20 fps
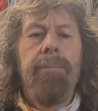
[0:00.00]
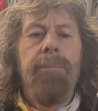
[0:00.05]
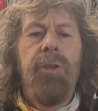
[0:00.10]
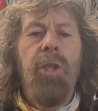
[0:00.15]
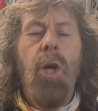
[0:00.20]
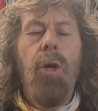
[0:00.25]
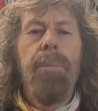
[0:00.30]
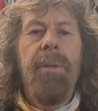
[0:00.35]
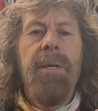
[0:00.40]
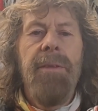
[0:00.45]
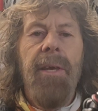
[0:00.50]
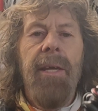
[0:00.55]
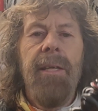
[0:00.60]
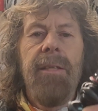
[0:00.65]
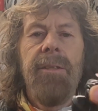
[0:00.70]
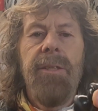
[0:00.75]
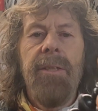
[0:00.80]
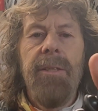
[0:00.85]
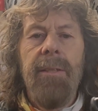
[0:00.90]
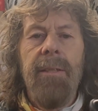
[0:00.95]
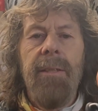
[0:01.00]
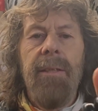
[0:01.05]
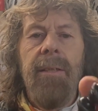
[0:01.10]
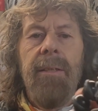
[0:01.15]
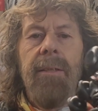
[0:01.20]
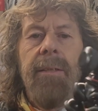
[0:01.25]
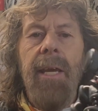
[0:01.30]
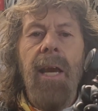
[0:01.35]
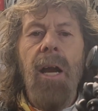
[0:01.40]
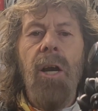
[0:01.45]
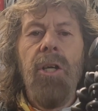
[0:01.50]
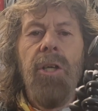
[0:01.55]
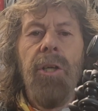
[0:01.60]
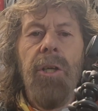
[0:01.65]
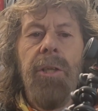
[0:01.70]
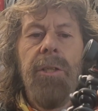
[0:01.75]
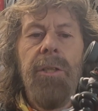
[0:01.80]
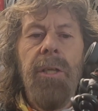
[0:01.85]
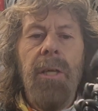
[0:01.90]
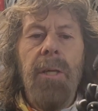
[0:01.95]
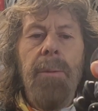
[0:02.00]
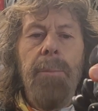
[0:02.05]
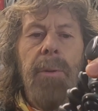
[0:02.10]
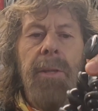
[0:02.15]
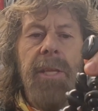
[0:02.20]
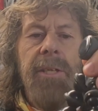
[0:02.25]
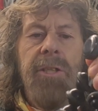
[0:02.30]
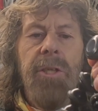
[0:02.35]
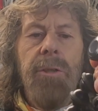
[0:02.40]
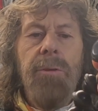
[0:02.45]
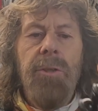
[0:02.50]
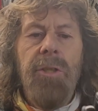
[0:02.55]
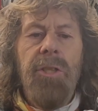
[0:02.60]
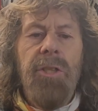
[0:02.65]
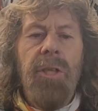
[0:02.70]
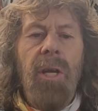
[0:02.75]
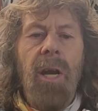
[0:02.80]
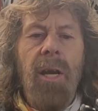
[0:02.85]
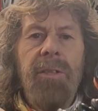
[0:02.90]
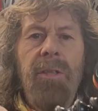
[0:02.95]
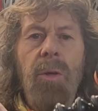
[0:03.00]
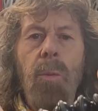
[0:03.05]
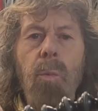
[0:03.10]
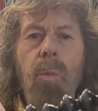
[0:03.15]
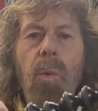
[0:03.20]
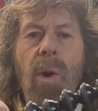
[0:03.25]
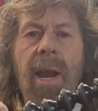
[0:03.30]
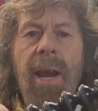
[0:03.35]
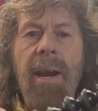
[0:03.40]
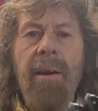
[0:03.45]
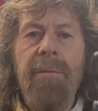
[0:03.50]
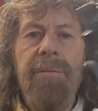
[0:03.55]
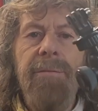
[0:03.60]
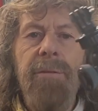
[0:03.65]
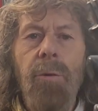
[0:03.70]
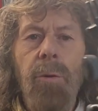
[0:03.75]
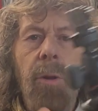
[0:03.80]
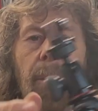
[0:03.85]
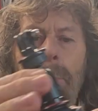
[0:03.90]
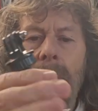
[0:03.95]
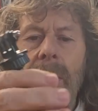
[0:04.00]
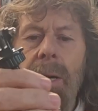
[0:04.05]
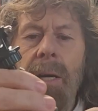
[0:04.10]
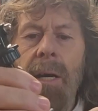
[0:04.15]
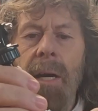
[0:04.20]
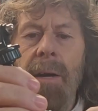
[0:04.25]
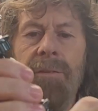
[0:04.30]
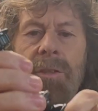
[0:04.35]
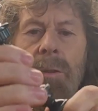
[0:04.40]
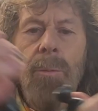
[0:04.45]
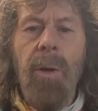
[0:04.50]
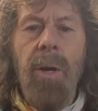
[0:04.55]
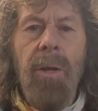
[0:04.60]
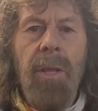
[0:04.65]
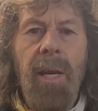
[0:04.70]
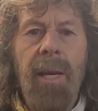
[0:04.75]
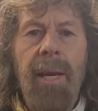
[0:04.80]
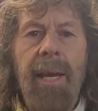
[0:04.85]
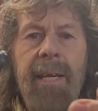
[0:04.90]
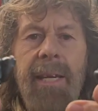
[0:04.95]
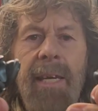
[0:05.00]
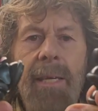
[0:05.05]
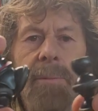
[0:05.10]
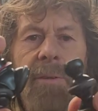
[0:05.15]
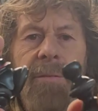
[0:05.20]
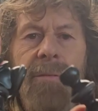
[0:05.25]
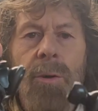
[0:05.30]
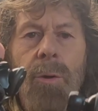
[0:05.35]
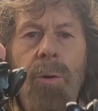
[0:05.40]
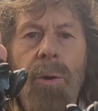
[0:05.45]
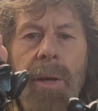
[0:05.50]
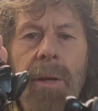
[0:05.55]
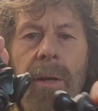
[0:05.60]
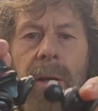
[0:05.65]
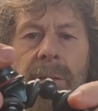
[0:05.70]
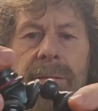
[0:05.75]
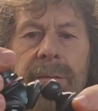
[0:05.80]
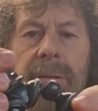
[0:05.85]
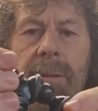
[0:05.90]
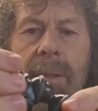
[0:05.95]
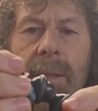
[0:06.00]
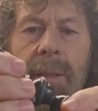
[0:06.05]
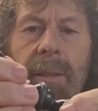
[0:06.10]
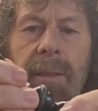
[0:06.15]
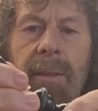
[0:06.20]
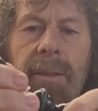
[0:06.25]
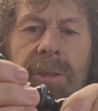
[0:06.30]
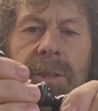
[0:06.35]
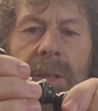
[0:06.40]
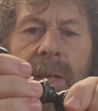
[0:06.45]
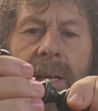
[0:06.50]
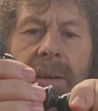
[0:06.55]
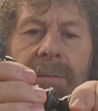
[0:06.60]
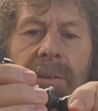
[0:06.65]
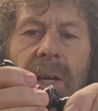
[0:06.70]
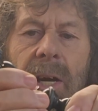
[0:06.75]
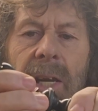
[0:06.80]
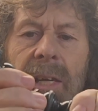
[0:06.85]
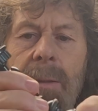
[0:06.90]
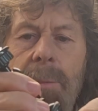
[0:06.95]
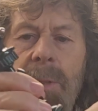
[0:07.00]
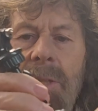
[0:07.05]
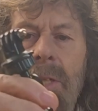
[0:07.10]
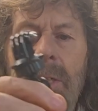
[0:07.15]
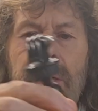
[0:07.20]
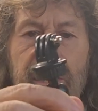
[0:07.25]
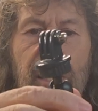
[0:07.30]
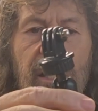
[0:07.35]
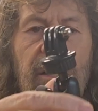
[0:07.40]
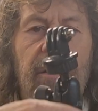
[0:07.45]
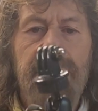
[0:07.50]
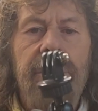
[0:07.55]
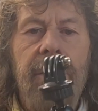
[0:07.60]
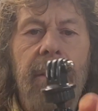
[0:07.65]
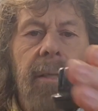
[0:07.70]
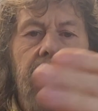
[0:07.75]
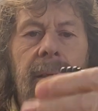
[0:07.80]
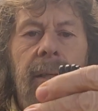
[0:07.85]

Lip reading: Joby things. They are good, but they do start to wear and fall apart after a while. The leg keeps falling off, so they have got a limited life.